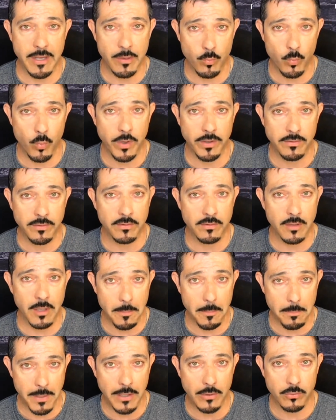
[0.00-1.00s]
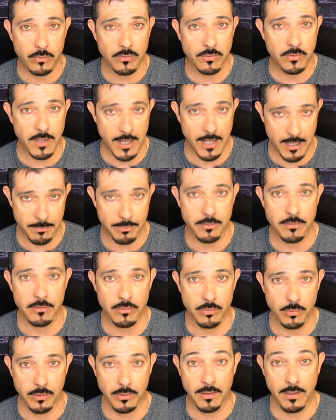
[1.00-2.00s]
and what's about to happen
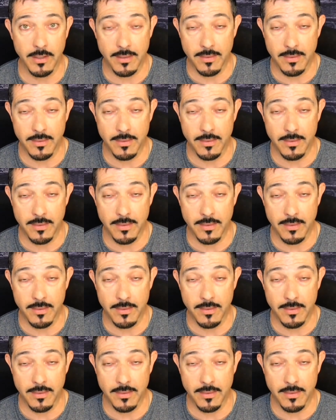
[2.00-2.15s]
to it.